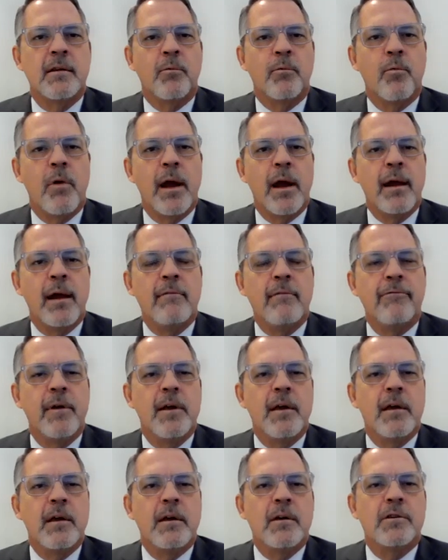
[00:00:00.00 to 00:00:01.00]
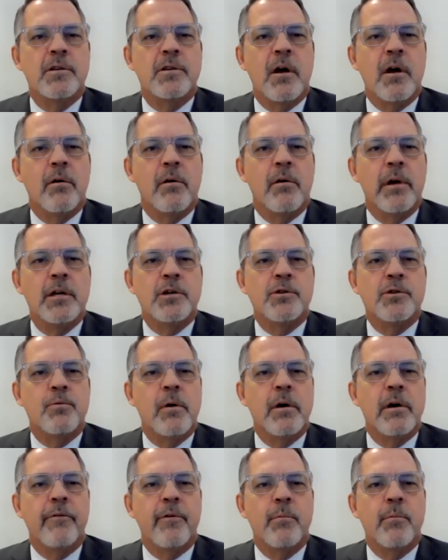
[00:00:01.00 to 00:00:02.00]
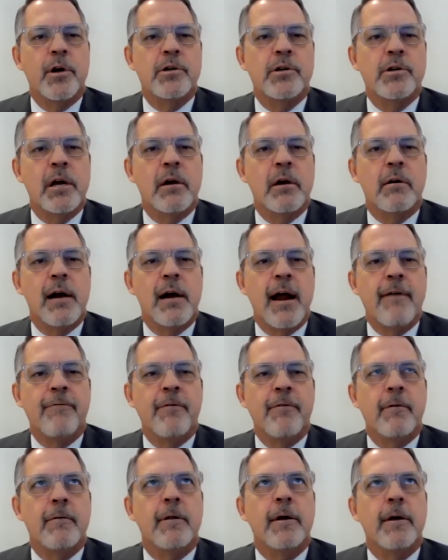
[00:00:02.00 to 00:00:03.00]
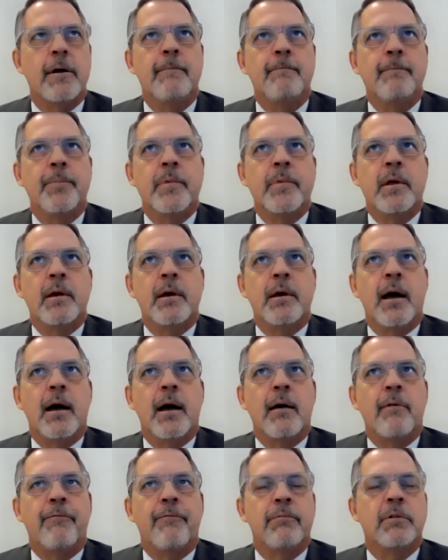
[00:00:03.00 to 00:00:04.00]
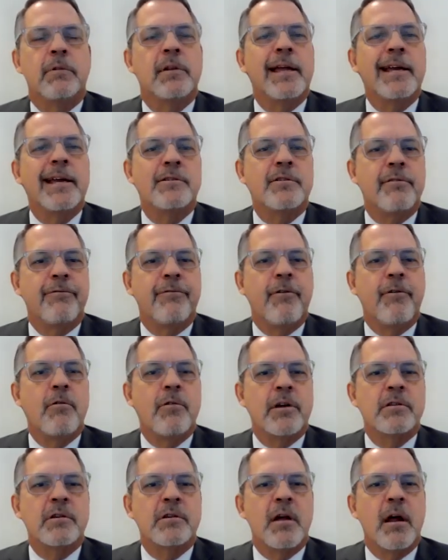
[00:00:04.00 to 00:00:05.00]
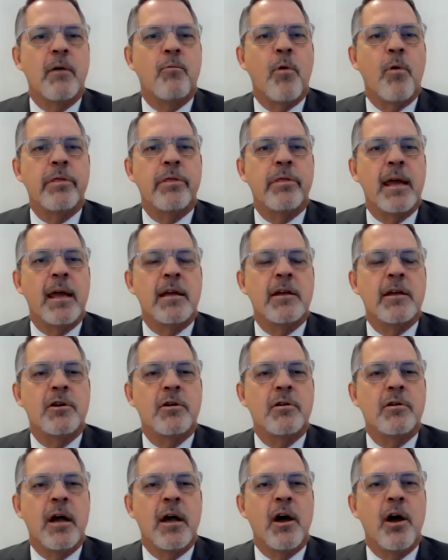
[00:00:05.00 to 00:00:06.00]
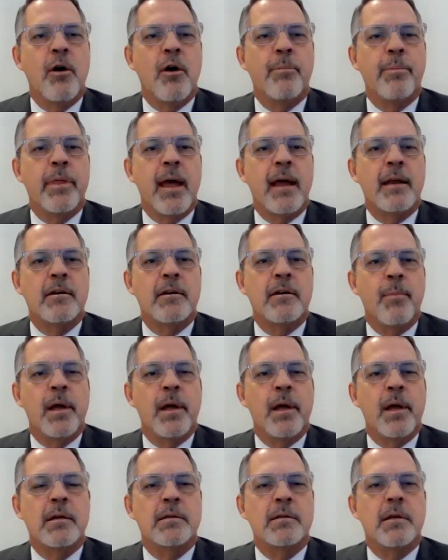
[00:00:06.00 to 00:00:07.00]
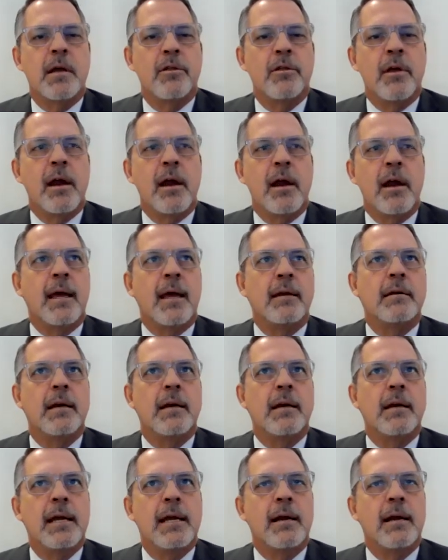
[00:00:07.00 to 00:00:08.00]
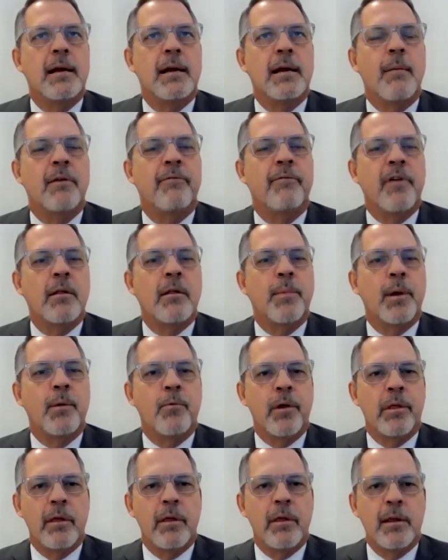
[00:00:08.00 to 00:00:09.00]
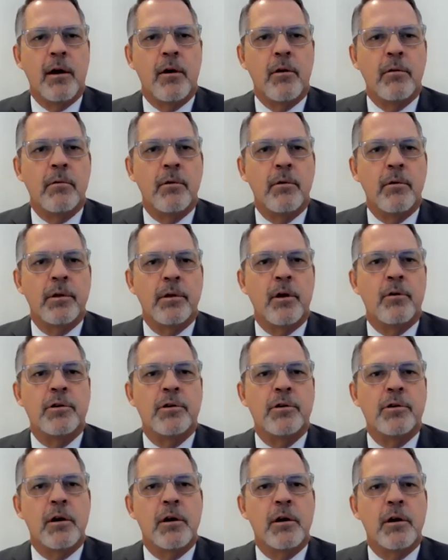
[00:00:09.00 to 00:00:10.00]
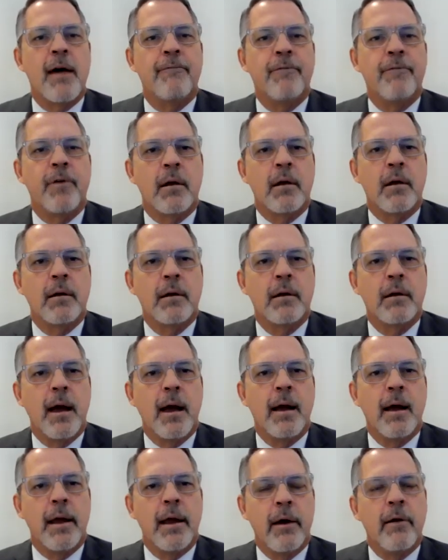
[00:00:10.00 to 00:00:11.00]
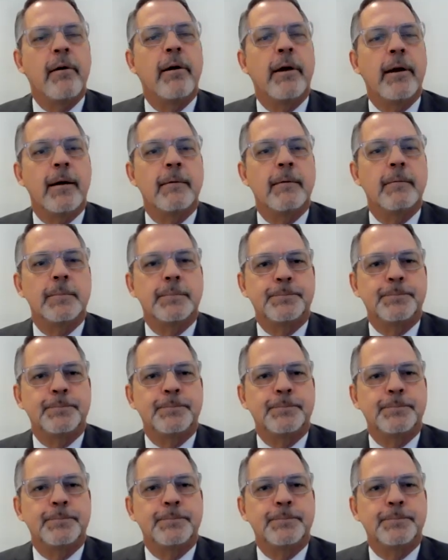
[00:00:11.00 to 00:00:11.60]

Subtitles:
in Wave. So each one of them are geographically laser focused on what they can do to help that tremendous that economic development within their geographic area.